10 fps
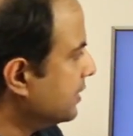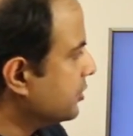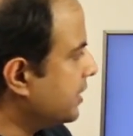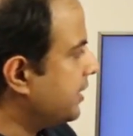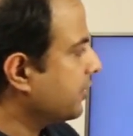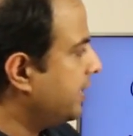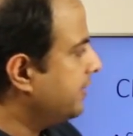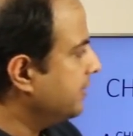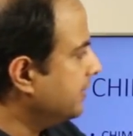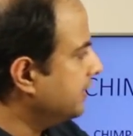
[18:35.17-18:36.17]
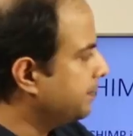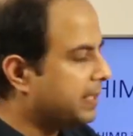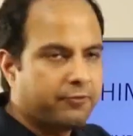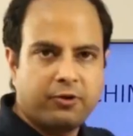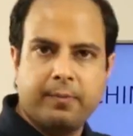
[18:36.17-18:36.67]
So the Android
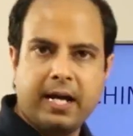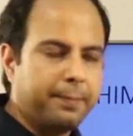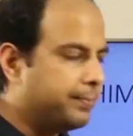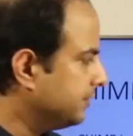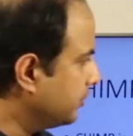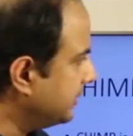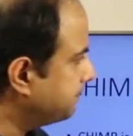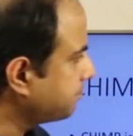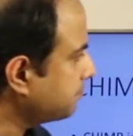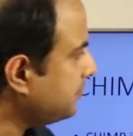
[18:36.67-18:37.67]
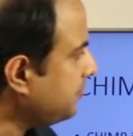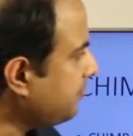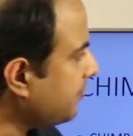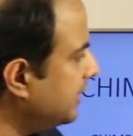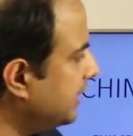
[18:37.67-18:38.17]
platform app.
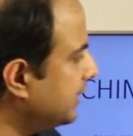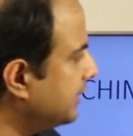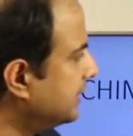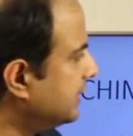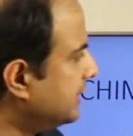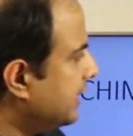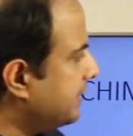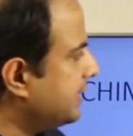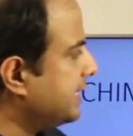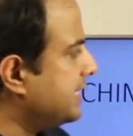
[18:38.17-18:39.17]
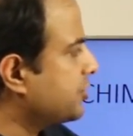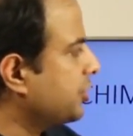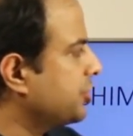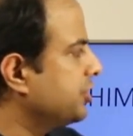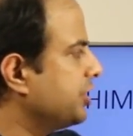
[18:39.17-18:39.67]
And then the
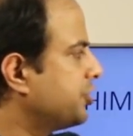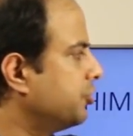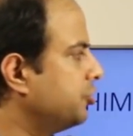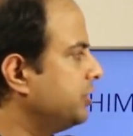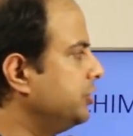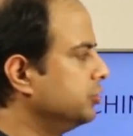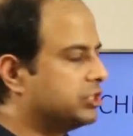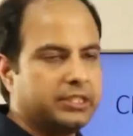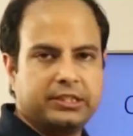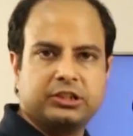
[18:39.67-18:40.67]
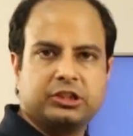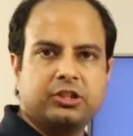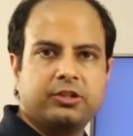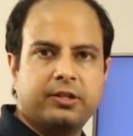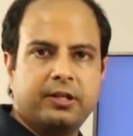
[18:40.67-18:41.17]
instructions are shown to the user.
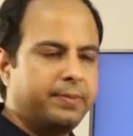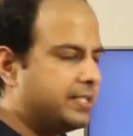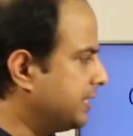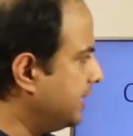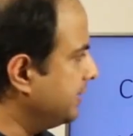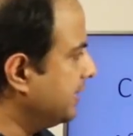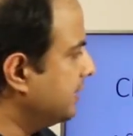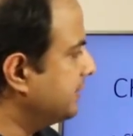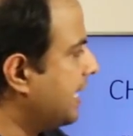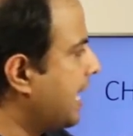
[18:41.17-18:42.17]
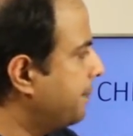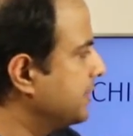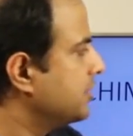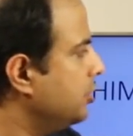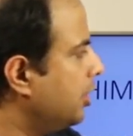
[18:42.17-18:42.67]
So basically, the app
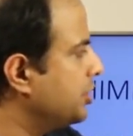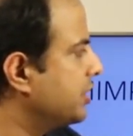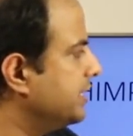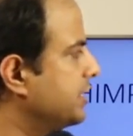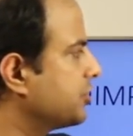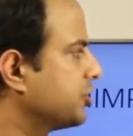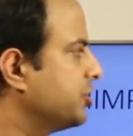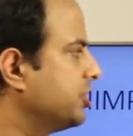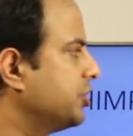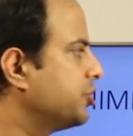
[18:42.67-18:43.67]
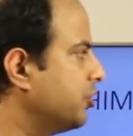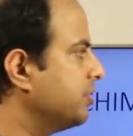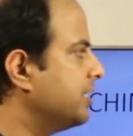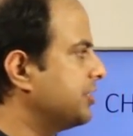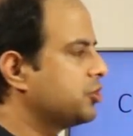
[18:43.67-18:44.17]
is launched, and the instructions are
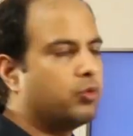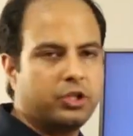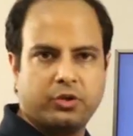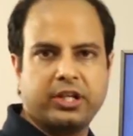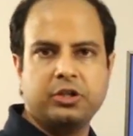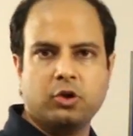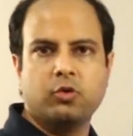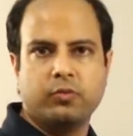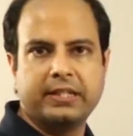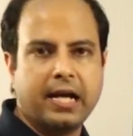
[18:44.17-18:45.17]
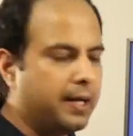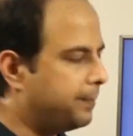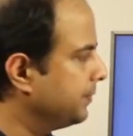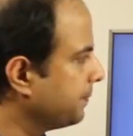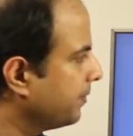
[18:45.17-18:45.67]
shown as to what you can do with the
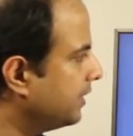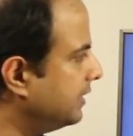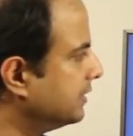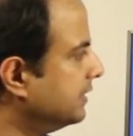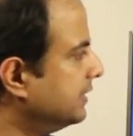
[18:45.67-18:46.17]
app. Right?